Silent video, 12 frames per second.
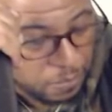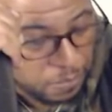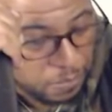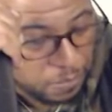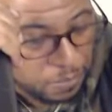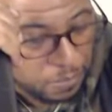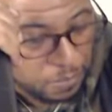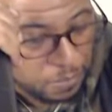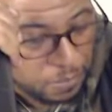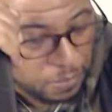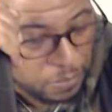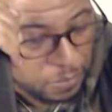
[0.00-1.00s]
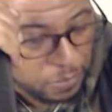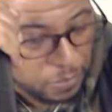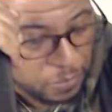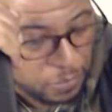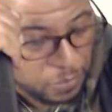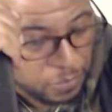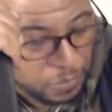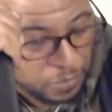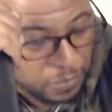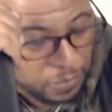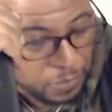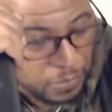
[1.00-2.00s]

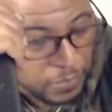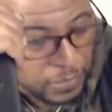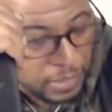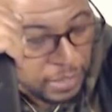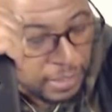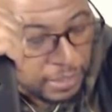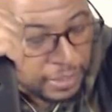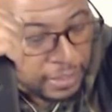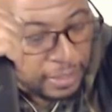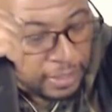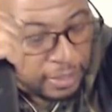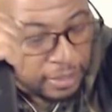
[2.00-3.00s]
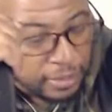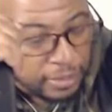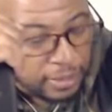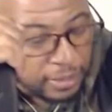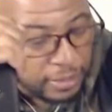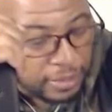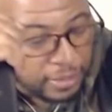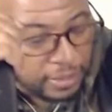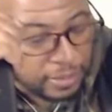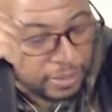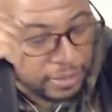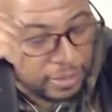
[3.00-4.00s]

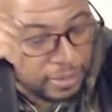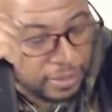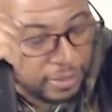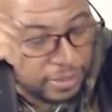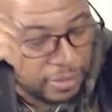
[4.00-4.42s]
(silent)